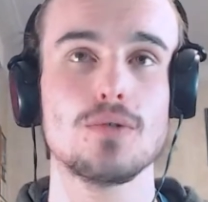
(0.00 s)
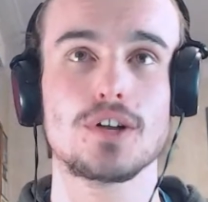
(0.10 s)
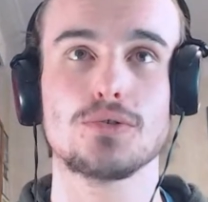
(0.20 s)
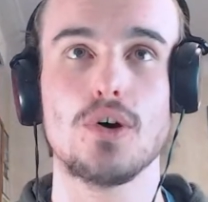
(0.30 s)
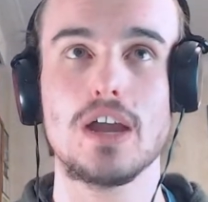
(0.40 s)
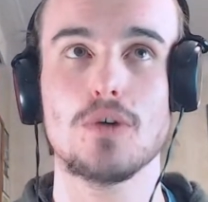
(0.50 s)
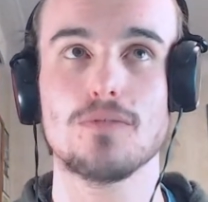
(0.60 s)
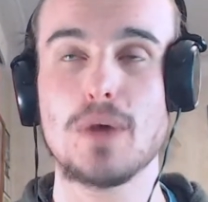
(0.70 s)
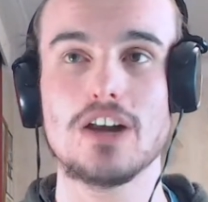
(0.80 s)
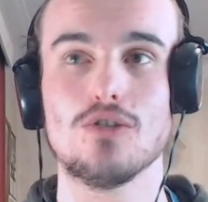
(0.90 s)
I would have thought he
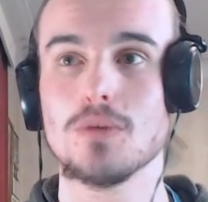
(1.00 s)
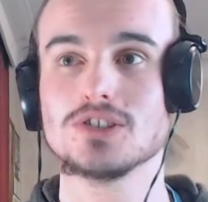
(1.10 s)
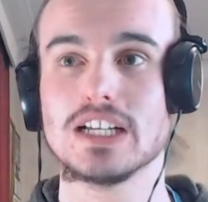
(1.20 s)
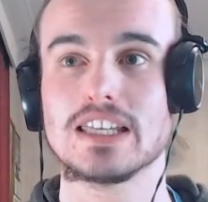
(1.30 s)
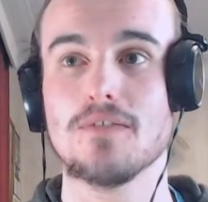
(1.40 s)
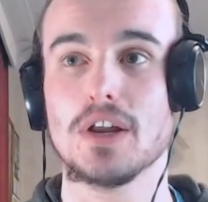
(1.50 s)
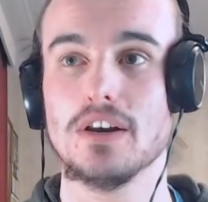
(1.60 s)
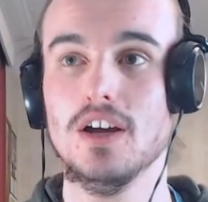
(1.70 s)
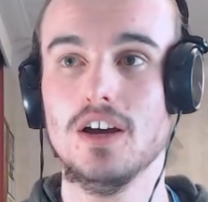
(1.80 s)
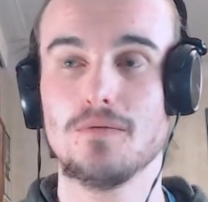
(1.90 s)
would have been almost a
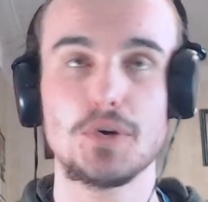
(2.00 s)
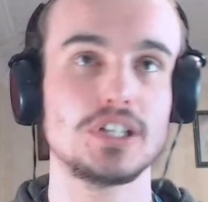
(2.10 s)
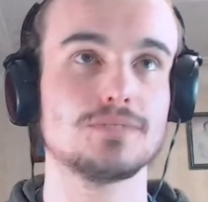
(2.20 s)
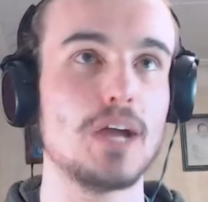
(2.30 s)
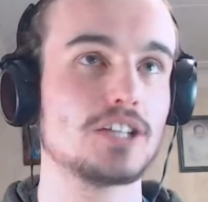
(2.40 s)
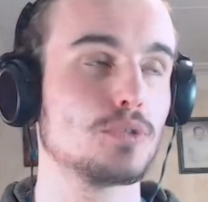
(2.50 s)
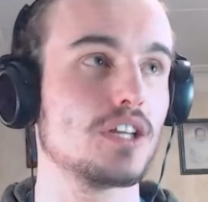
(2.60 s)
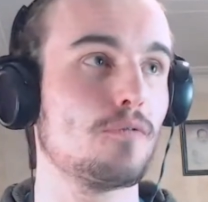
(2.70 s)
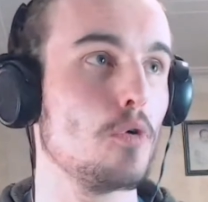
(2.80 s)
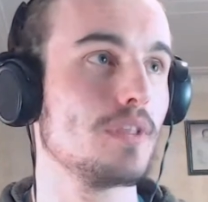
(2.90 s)
given for this match
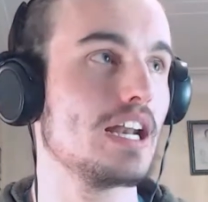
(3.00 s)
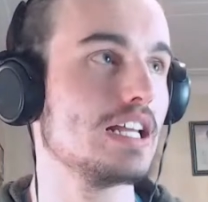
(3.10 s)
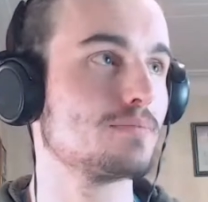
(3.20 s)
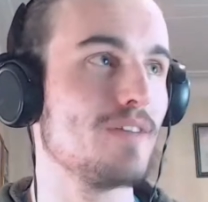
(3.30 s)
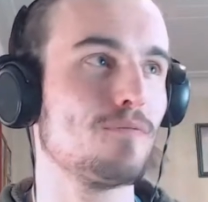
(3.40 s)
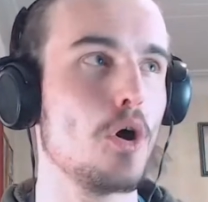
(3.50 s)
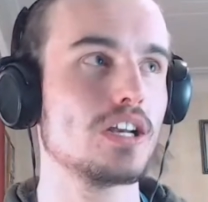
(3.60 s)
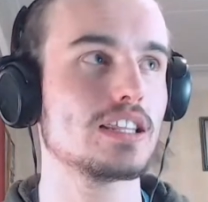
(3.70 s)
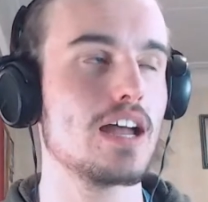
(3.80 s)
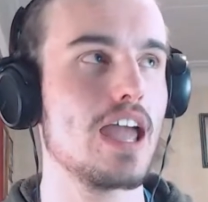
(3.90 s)
with the form that he has been
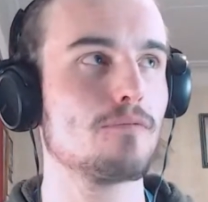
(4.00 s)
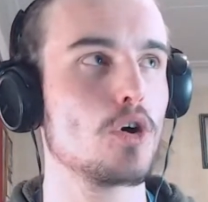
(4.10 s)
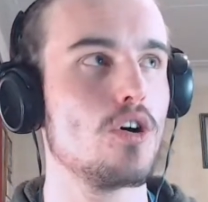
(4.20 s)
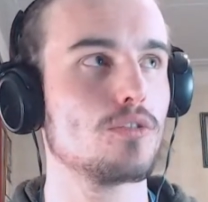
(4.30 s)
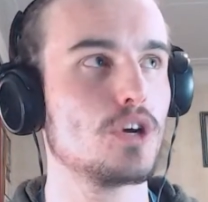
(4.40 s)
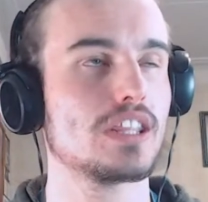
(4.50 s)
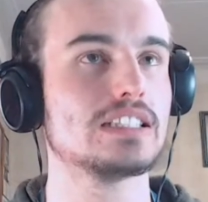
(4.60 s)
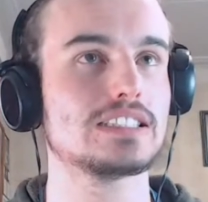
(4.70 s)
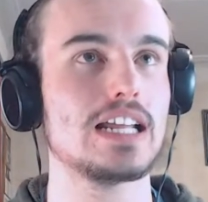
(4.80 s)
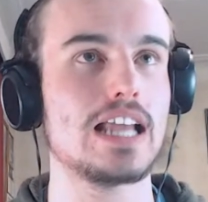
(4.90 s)
finding. They have gone with
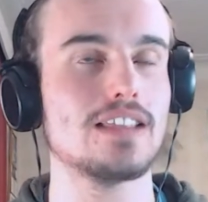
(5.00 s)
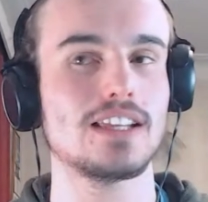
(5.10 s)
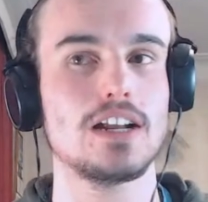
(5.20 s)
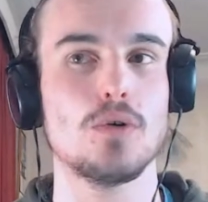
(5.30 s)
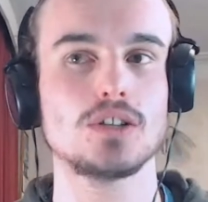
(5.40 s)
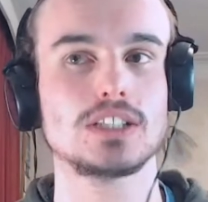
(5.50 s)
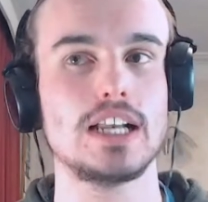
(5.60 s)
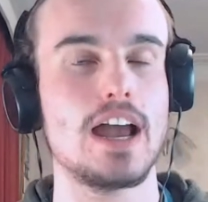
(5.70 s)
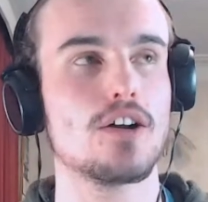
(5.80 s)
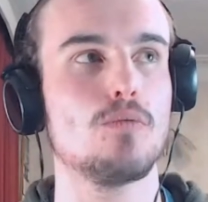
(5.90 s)
instead Anthony
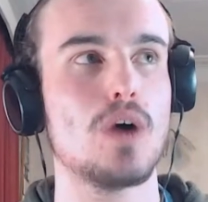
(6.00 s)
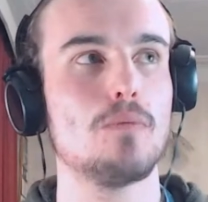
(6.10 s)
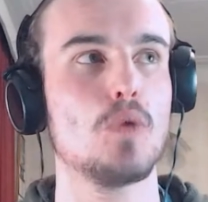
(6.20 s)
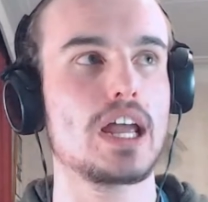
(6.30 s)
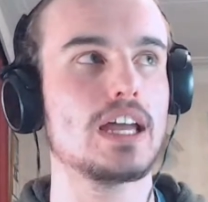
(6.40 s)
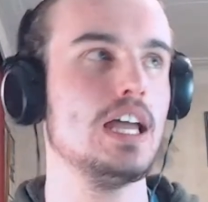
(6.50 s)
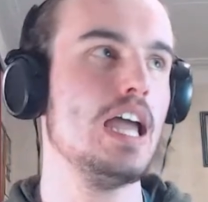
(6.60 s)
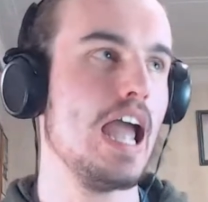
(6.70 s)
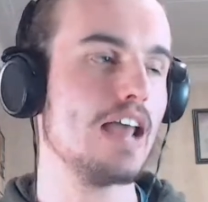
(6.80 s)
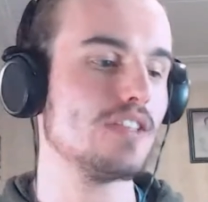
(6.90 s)
Watson out on one wing,
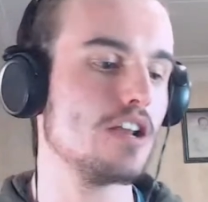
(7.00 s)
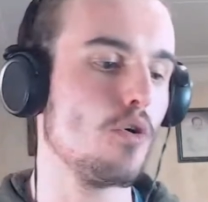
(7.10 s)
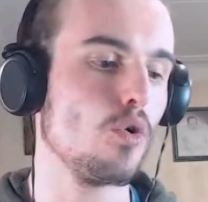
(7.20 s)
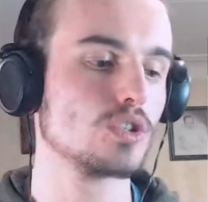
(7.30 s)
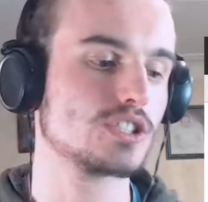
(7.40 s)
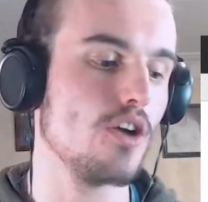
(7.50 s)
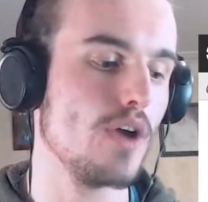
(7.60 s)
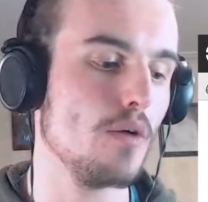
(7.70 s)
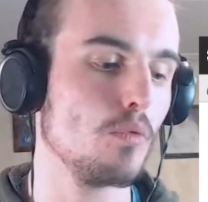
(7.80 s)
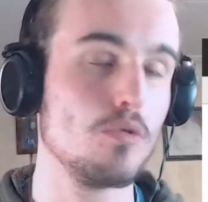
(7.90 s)
and then
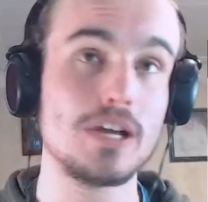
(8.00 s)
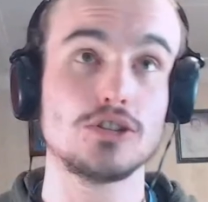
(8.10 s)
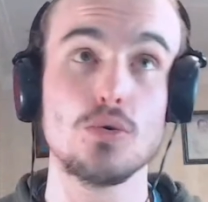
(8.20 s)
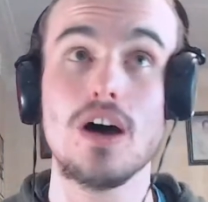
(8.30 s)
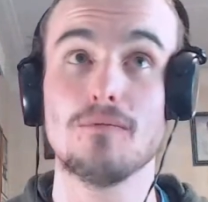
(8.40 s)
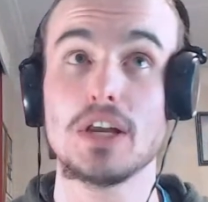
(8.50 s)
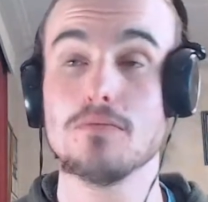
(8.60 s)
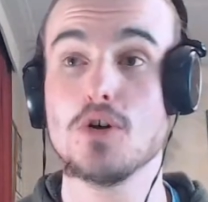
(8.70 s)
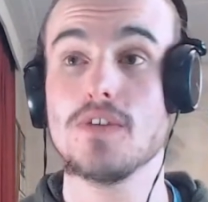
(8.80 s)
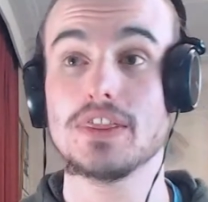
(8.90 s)
also it will be Duan
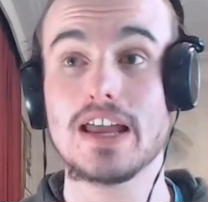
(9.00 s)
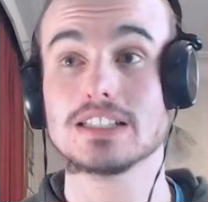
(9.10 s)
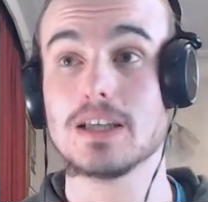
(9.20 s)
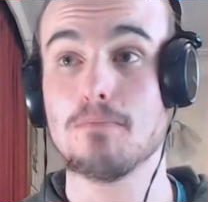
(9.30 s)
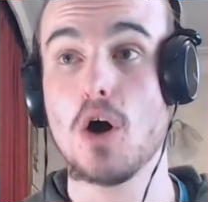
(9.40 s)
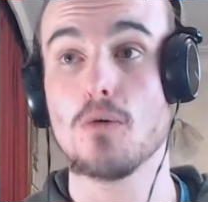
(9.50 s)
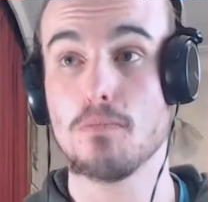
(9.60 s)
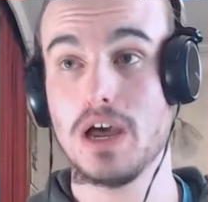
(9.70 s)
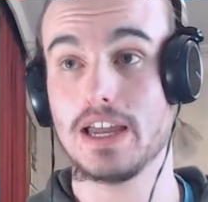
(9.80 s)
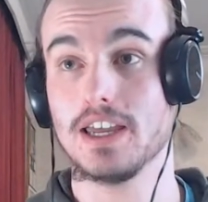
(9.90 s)
Vanamova. That is a
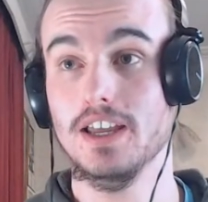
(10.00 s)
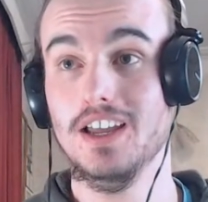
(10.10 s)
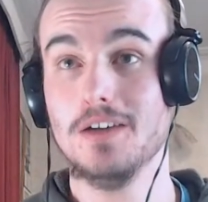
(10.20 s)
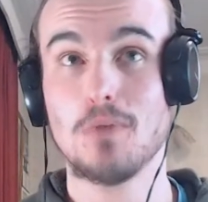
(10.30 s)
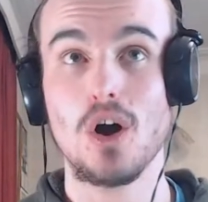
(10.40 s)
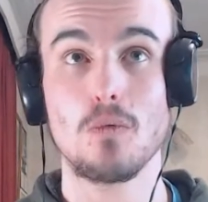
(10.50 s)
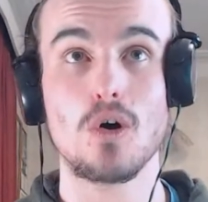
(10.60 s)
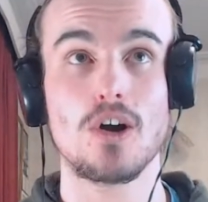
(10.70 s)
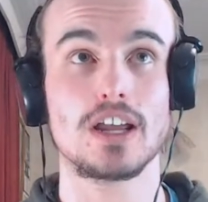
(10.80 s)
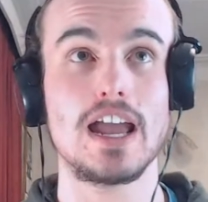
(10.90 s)
bold pick by
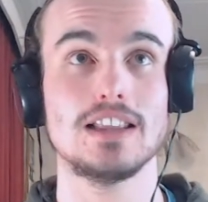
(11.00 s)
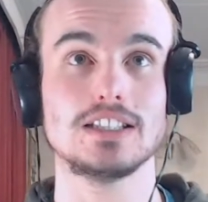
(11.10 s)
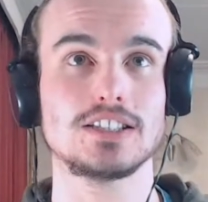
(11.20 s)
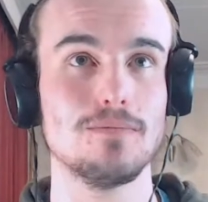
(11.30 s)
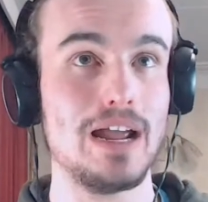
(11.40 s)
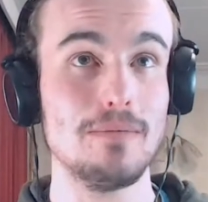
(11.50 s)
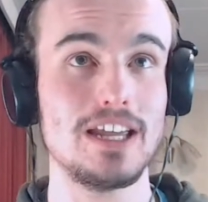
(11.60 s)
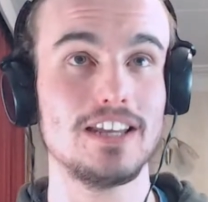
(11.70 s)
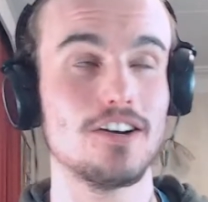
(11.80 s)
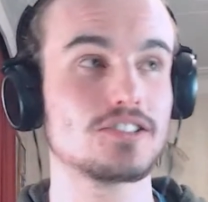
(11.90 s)
Warren Gatland, so
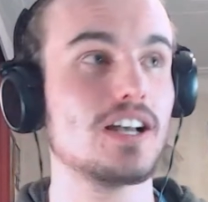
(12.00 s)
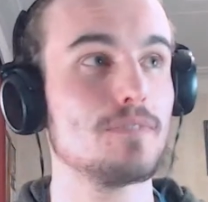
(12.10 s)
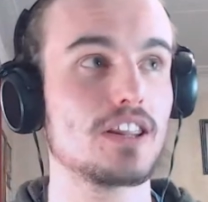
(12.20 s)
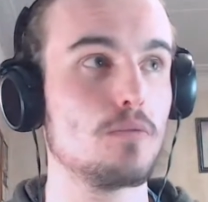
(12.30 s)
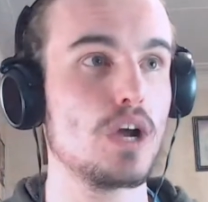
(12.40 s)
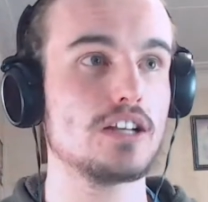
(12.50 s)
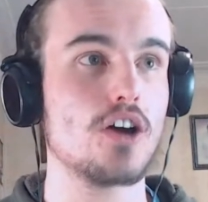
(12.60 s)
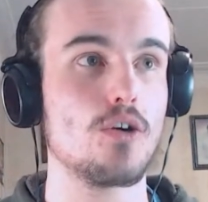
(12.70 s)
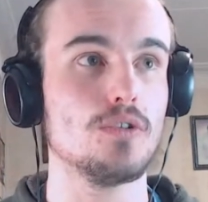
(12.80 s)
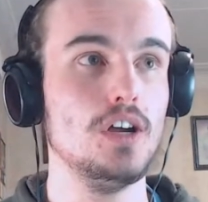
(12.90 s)
maybe he knows something that we
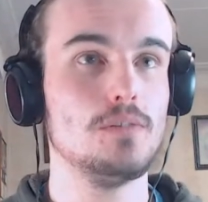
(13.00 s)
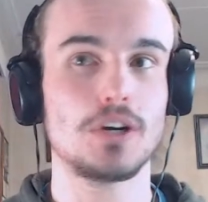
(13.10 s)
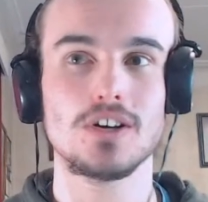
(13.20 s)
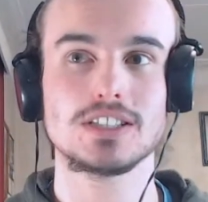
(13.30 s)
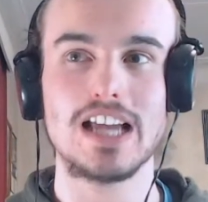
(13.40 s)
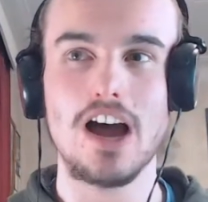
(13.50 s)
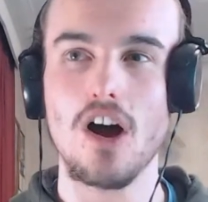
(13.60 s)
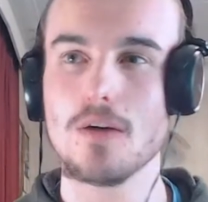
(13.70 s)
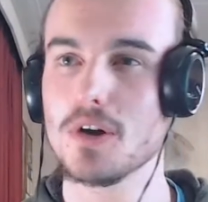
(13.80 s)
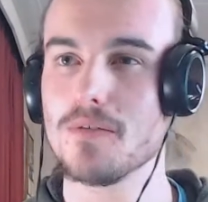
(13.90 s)
don't, because
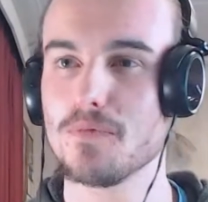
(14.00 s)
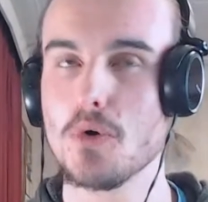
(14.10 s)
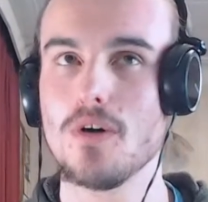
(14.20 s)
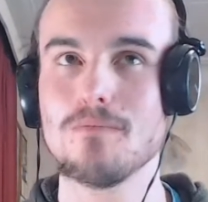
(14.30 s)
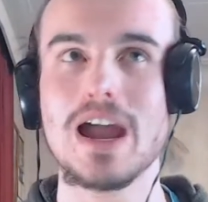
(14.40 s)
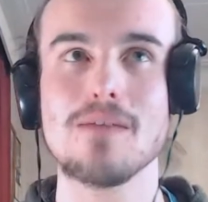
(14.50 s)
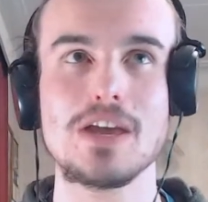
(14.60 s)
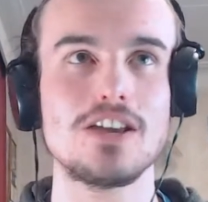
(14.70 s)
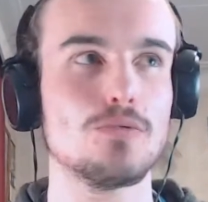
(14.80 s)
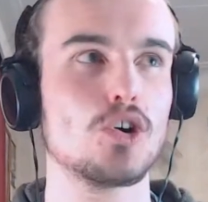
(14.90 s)
I would have thought
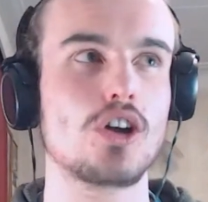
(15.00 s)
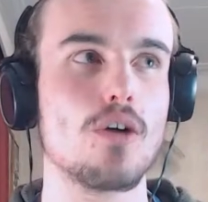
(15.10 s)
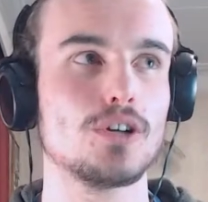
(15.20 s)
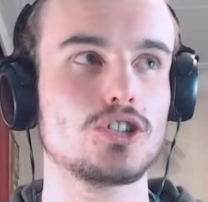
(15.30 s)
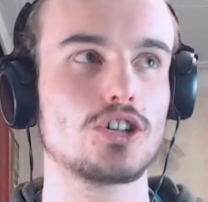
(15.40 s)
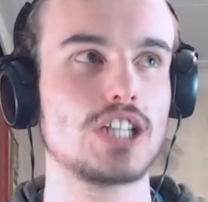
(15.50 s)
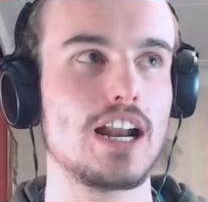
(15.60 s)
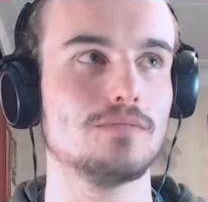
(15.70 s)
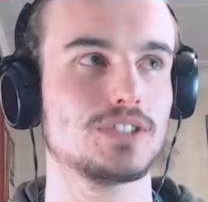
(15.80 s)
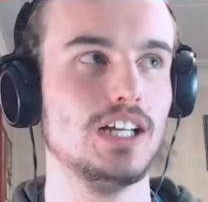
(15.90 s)
maybe you would go with Josh
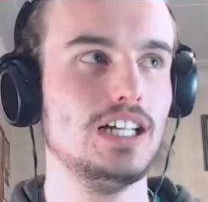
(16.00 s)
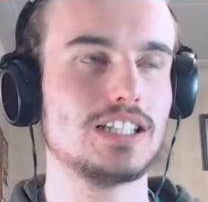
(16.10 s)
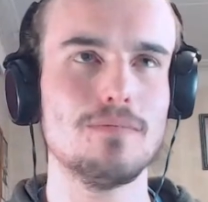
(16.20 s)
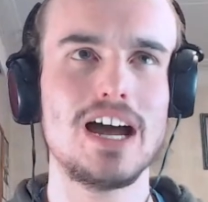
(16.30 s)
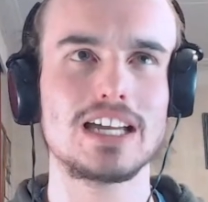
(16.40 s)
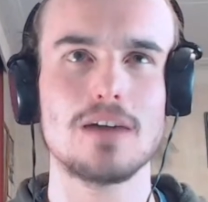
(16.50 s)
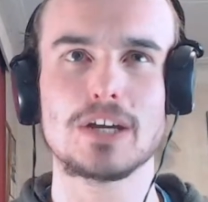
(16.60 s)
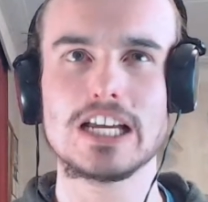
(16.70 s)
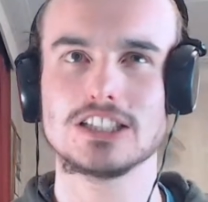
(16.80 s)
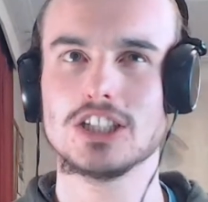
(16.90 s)
Adams to mark
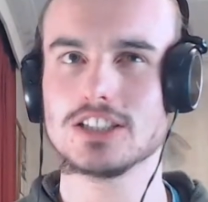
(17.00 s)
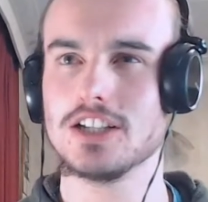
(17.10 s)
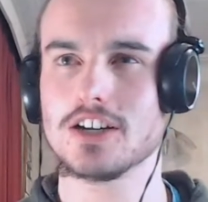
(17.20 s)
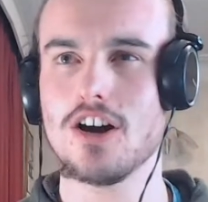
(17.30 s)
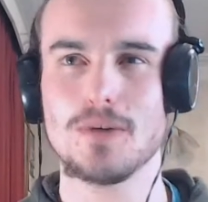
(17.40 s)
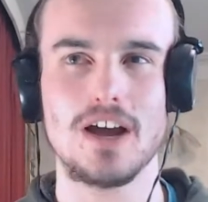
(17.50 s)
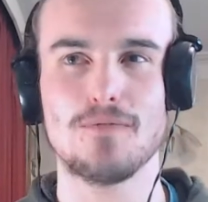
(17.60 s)
up against Chisel and Colby.